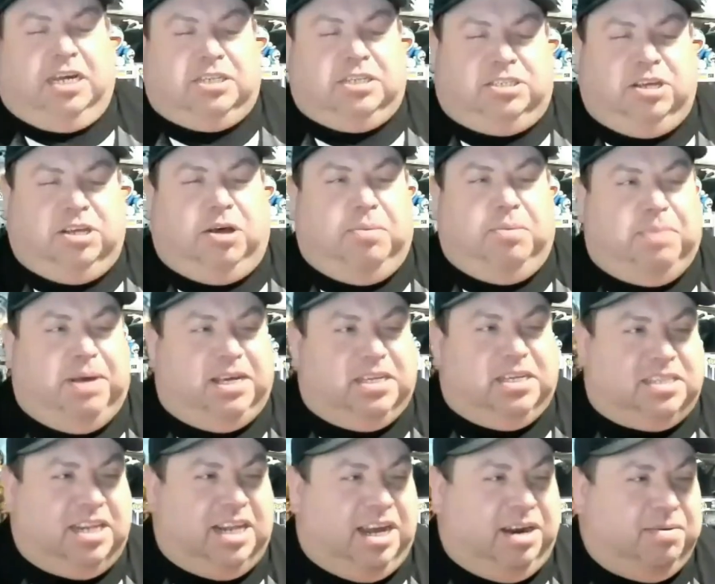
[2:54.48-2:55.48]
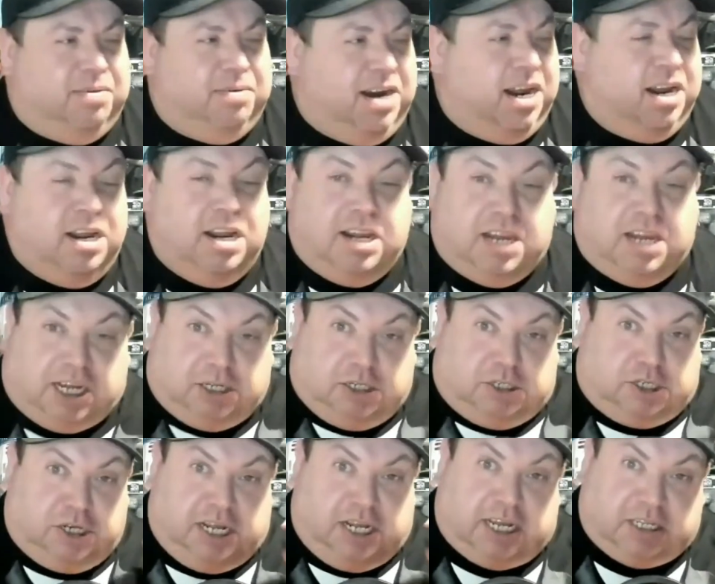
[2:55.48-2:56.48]
I saw bits like where I,
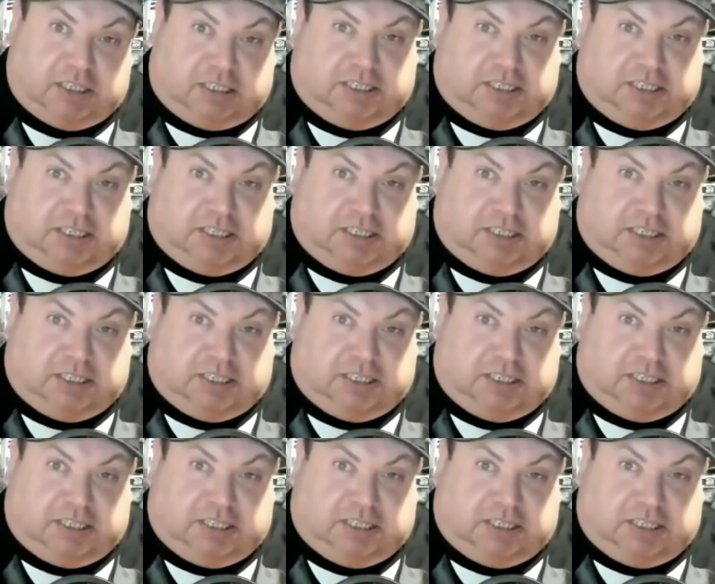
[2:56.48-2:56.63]
like to